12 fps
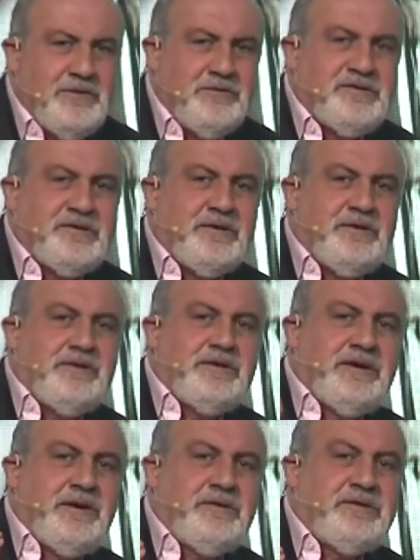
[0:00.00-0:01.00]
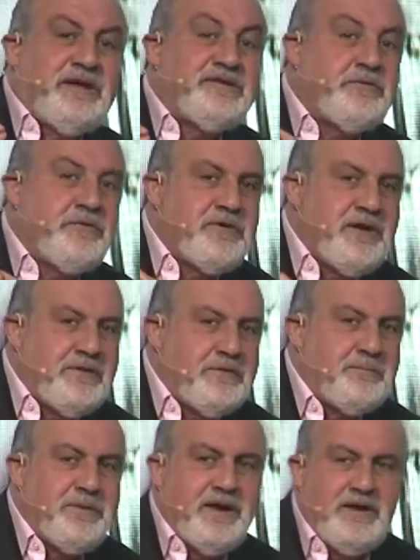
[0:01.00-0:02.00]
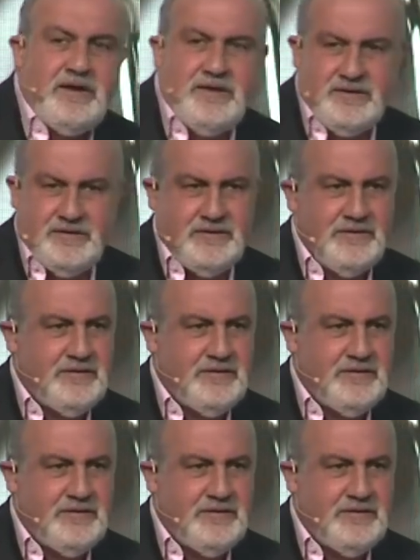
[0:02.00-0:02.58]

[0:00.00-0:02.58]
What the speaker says: you cannot associate the P&L